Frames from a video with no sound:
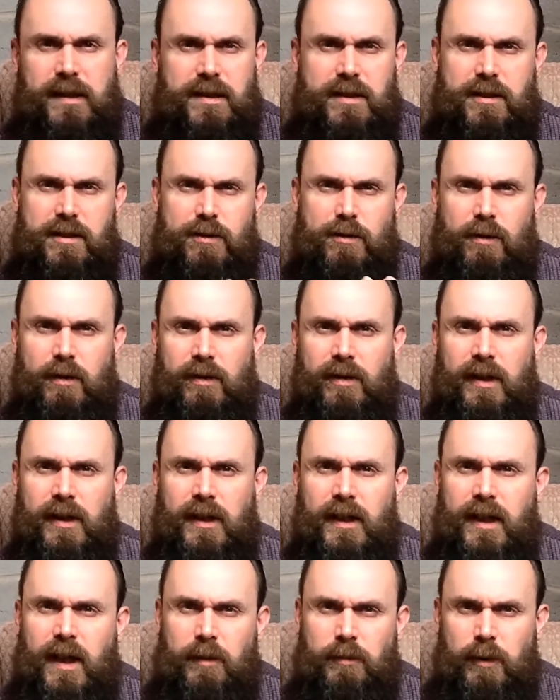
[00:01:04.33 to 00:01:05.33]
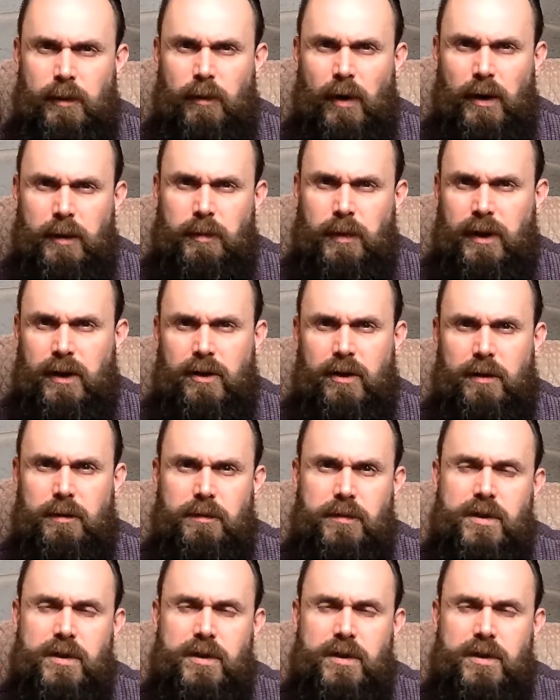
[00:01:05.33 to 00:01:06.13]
It's the sort of thing the camera might pick up.